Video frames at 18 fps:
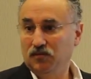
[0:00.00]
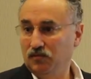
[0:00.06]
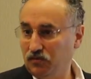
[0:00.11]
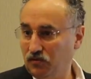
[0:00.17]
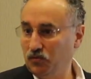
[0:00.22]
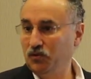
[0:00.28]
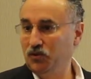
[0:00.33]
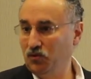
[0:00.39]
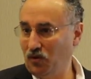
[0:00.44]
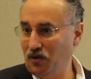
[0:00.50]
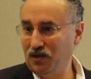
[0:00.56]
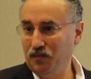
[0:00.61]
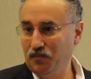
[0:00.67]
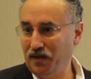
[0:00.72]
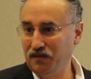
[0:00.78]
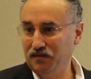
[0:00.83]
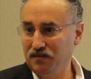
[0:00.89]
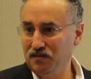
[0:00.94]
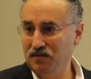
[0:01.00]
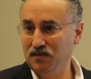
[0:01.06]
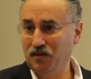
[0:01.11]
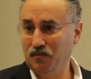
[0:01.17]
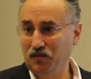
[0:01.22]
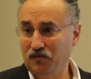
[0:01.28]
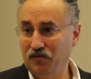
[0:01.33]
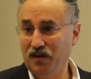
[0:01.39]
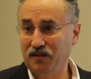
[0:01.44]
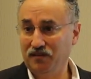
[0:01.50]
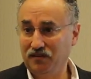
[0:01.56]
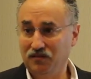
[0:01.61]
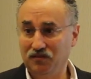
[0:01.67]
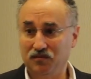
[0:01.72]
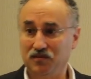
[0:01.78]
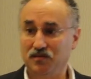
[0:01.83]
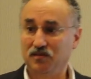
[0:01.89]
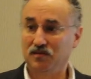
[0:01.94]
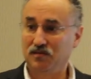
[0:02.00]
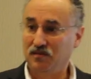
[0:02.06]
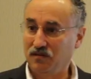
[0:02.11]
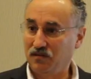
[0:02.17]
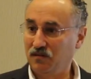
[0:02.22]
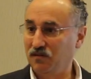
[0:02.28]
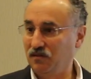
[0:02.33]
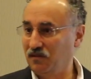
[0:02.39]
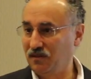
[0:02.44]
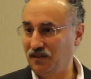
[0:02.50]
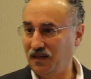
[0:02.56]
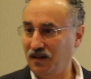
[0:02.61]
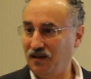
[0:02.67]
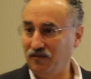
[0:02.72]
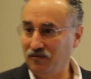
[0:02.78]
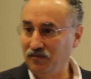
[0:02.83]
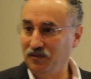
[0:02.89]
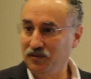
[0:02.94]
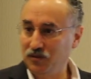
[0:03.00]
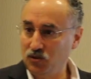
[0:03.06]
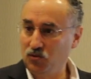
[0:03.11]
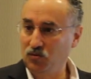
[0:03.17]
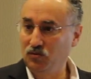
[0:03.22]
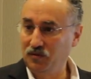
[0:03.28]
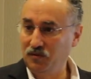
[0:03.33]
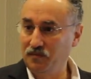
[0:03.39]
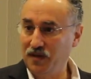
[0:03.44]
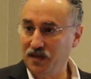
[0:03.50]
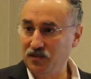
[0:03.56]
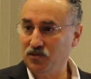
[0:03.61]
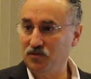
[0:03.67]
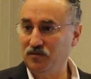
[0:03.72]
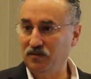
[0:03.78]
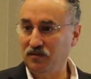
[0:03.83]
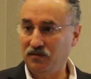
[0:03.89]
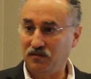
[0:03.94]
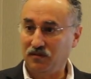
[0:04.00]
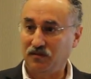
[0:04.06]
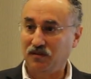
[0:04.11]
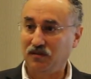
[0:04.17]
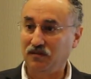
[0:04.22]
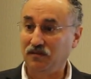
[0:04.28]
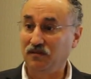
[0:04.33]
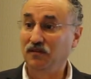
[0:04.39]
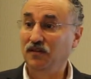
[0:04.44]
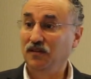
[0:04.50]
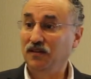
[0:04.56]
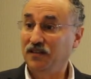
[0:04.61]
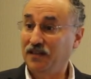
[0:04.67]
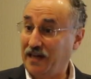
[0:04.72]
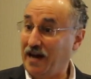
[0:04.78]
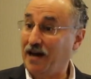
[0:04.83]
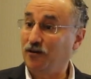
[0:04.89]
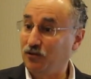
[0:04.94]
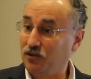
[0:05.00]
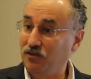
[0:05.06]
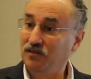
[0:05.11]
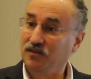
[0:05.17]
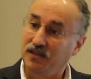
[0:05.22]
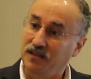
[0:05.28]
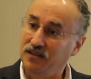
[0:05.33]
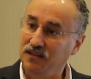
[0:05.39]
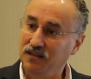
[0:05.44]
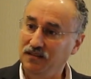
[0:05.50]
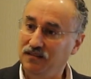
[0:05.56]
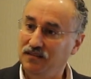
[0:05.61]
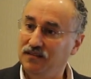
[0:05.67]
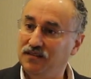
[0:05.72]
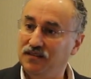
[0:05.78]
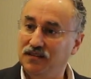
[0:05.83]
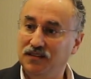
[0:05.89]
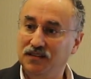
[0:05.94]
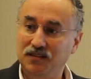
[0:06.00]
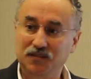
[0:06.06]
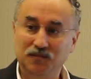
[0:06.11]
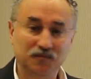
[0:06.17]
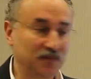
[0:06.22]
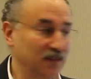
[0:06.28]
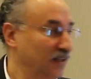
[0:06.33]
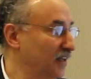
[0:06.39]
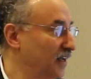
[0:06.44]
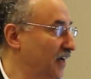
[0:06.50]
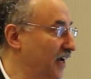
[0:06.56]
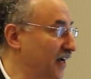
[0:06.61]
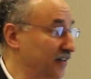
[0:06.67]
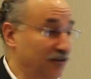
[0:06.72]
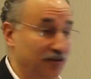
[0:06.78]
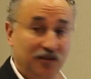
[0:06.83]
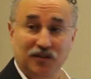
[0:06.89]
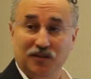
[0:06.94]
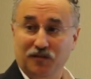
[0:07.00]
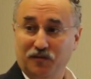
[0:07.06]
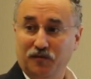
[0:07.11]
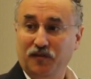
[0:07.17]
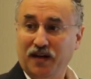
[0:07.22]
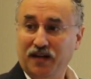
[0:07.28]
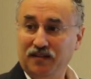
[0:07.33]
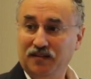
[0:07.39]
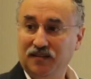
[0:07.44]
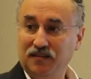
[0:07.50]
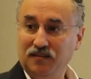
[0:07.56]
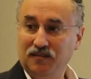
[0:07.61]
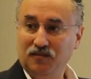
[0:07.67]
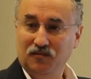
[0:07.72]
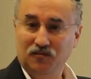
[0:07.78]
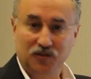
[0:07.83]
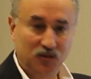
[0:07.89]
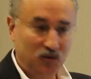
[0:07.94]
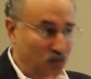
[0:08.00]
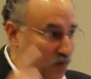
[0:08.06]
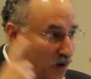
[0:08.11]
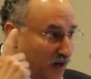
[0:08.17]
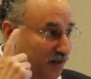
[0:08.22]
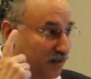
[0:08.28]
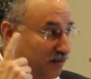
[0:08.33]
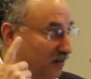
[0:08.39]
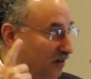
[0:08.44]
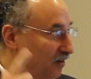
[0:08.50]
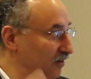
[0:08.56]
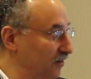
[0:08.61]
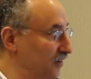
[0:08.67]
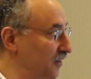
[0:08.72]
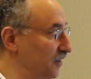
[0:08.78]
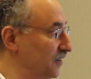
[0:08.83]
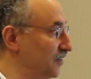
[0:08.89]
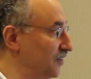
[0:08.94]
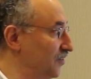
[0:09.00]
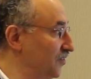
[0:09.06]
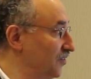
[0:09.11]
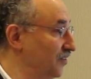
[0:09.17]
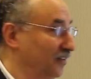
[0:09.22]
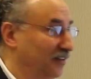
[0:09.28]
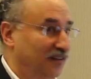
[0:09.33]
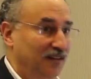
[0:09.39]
So we talk about systemic vascular resistance. You can't really truly measure it. You can calculate it, and you can affect it. What you want to know is